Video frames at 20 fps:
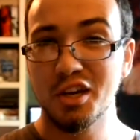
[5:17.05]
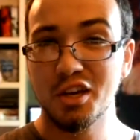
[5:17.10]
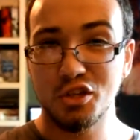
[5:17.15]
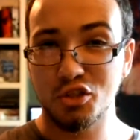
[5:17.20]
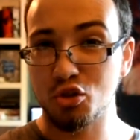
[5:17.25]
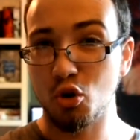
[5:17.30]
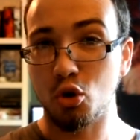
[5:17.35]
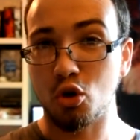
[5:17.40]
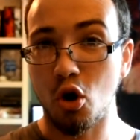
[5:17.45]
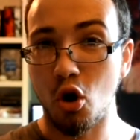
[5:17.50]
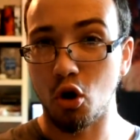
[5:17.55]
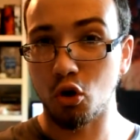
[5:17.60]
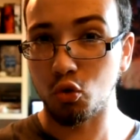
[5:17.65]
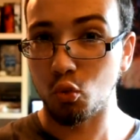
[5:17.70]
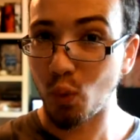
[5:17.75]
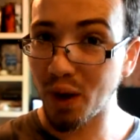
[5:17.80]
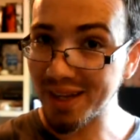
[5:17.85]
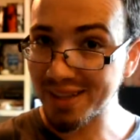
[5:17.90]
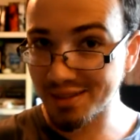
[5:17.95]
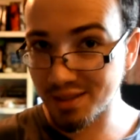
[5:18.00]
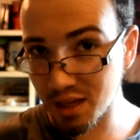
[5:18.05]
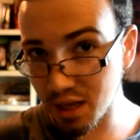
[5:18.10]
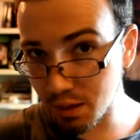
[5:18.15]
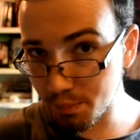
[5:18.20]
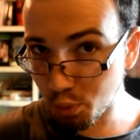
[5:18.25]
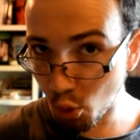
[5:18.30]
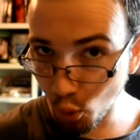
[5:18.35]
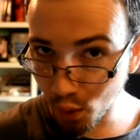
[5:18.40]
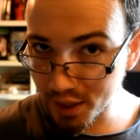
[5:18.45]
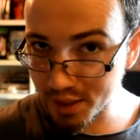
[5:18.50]
so-called White Tea
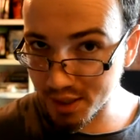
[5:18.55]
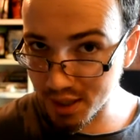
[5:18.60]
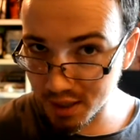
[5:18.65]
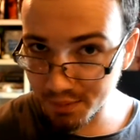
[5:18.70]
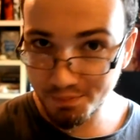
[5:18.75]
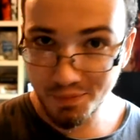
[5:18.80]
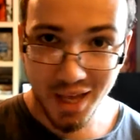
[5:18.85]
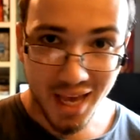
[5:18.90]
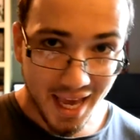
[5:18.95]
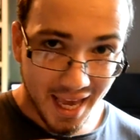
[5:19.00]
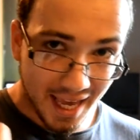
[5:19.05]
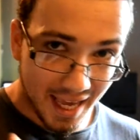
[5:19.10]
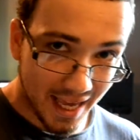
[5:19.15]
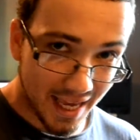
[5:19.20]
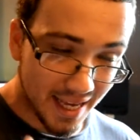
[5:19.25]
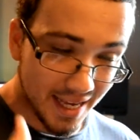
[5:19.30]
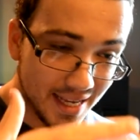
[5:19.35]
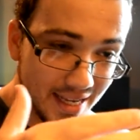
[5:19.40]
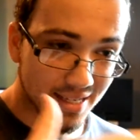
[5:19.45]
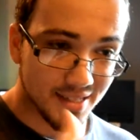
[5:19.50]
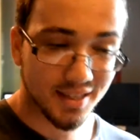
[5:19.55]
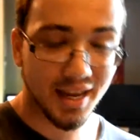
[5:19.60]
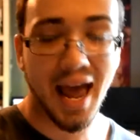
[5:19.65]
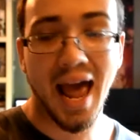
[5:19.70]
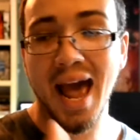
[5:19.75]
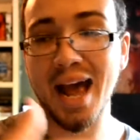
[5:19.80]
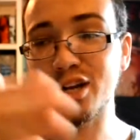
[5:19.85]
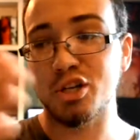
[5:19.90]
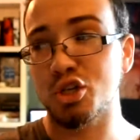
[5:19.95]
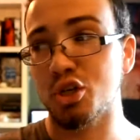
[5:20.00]
Poison is
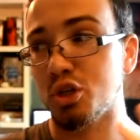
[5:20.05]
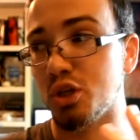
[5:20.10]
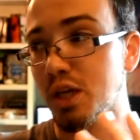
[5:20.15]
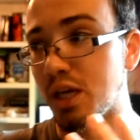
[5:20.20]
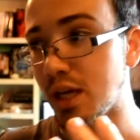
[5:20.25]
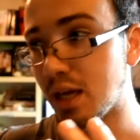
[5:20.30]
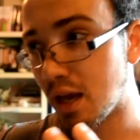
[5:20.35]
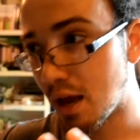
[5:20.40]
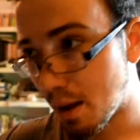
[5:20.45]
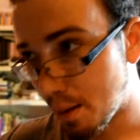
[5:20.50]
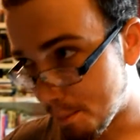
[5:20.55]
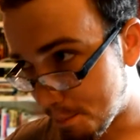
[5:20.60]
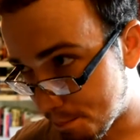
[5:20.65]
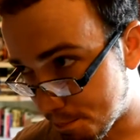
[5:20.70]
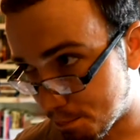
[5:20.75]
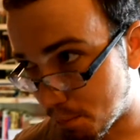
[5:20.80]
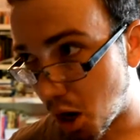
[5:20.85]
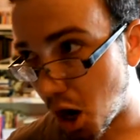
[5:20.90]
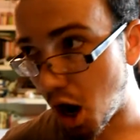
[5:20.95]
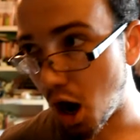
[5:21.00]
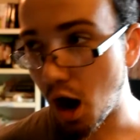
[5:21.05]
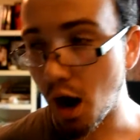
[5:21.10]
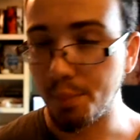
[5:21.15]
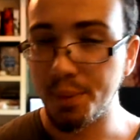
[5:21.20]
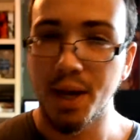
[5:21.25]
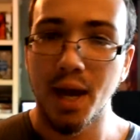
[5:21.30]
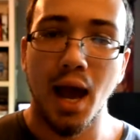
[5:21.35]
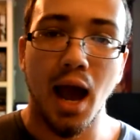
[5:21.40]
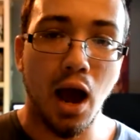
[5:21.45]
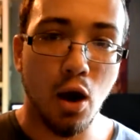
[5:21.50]
actually Mob.
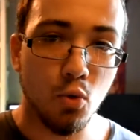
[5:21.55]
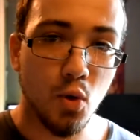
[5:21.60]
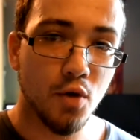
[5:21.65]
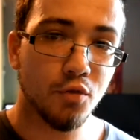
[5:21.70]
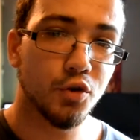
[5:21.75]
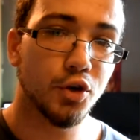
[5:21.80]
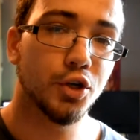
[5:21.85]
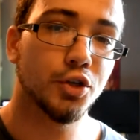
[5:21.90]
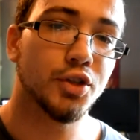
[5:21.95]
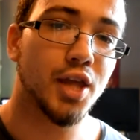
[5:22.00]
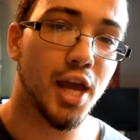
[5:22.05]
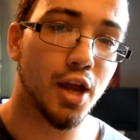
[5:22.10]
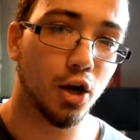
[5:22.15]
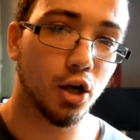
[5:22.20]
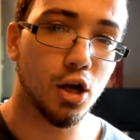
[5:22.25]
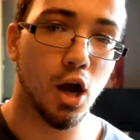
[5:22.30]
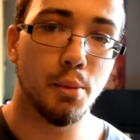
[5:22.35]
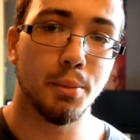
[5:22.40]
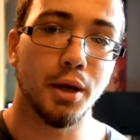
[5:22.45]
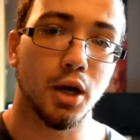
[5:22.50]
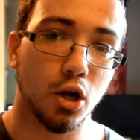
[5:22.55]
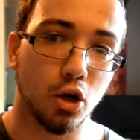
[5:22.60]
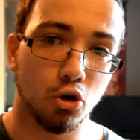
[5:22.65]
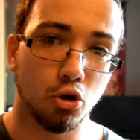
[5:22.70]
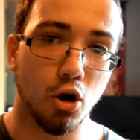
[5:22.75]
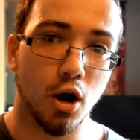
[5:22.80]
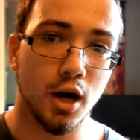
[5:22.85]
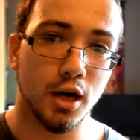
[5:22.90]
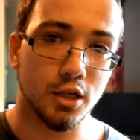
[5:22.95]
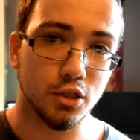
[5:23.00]
However, they are coming
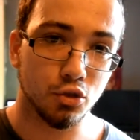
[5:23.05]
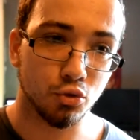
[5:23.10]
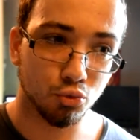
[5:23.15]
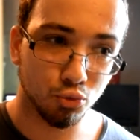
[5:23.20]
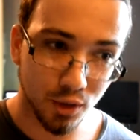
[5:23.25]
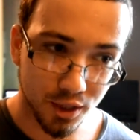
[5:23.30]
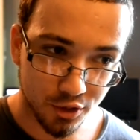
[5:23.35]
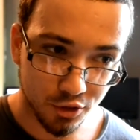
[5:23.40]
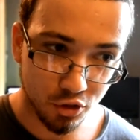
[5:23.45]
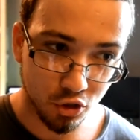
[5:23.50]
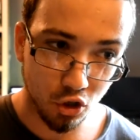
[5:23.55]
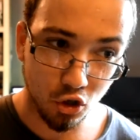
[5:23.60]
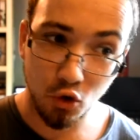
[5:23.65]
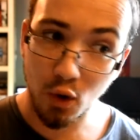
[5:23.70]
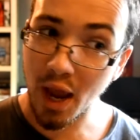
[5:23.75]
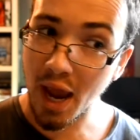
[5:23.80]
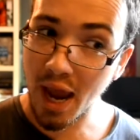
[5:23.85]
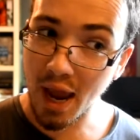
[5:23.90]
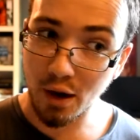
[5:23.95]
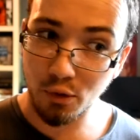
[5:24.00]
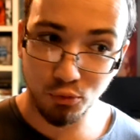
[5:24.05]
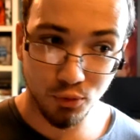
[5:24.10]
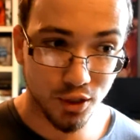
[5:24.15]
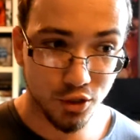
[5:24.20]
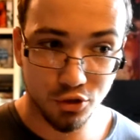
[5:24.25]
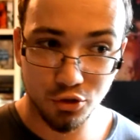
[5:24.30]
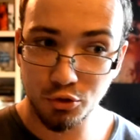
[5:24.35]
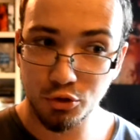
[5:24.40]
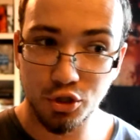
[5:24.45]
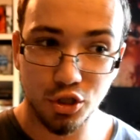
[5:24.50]
across Ritsu, and
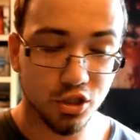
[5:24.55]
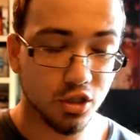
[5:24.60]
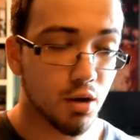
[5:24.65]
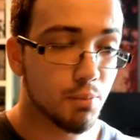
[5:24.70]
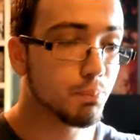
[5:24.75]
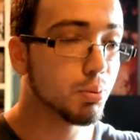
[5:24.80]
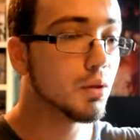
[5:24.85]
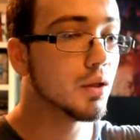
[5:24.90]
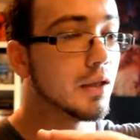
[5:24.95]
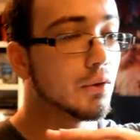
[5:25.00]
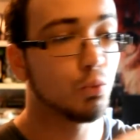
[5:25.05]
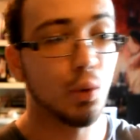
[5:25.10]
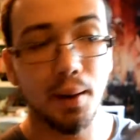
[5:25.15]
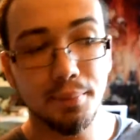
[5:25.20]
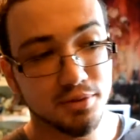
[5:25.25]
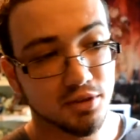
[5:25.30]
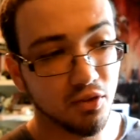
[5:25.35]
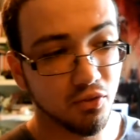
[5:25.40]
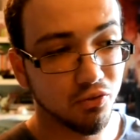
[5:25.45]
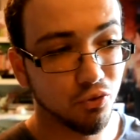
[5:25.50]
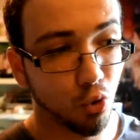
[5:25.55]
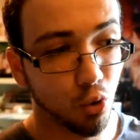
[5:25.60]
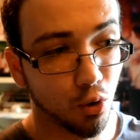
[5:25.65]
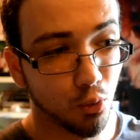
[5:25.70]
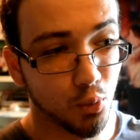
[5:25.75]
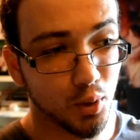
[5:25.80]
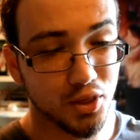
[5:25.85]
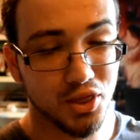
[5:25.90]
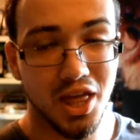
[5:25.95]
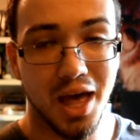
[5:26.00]
Ritsu just completely wipes the floor
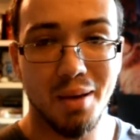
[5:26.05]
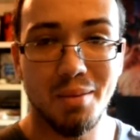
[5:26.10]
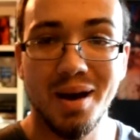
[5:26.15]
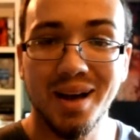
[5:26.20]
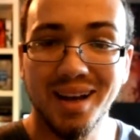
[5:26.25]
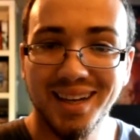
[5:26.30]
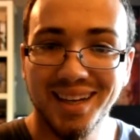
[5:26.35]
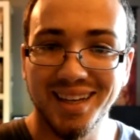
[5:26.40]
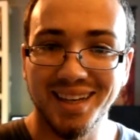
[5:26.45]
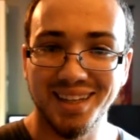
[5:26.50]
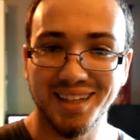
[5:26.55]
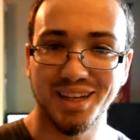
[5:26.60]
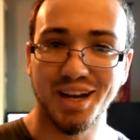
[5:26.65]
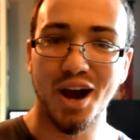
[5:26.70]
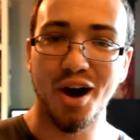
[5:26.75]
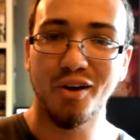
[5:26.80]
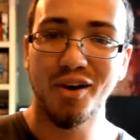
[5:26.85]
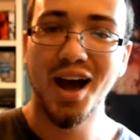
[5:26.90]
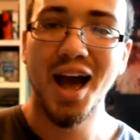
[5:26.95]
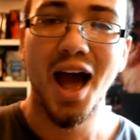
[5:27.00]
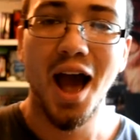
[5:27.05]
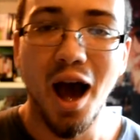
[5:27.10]
with them, you know?